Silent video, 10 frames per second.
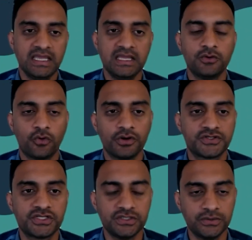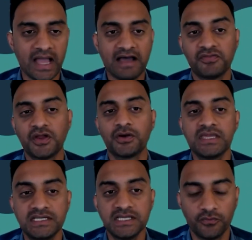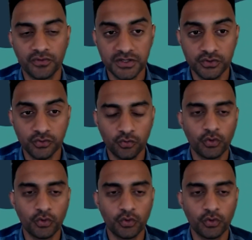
in order to have their ED renewed.